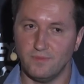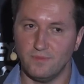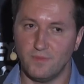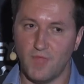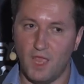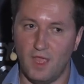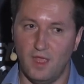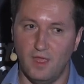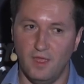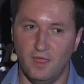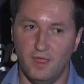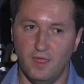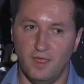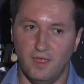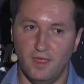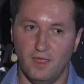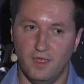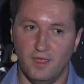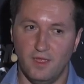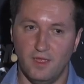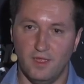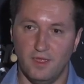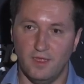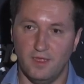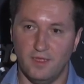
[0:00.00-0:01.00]
out of the
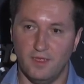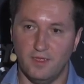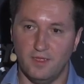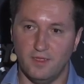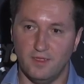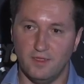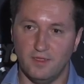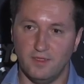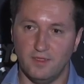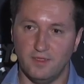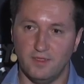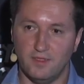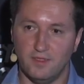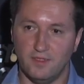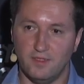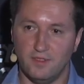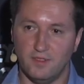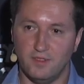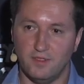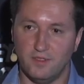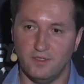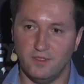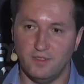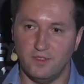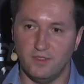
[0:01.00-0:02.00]
pocket, and it
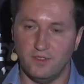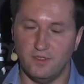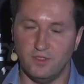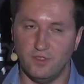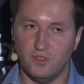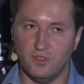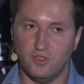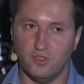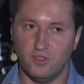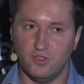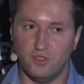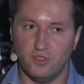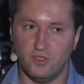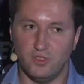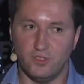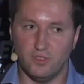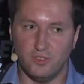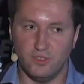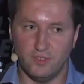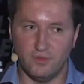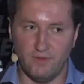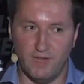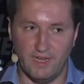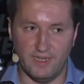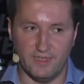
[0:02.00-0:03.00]
should be the same as
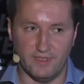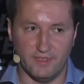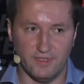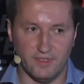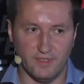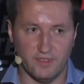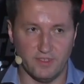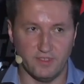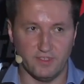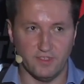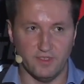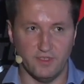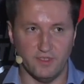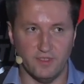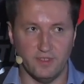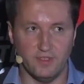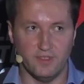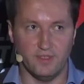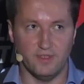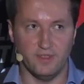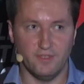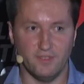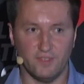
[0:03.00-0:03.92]
the native one?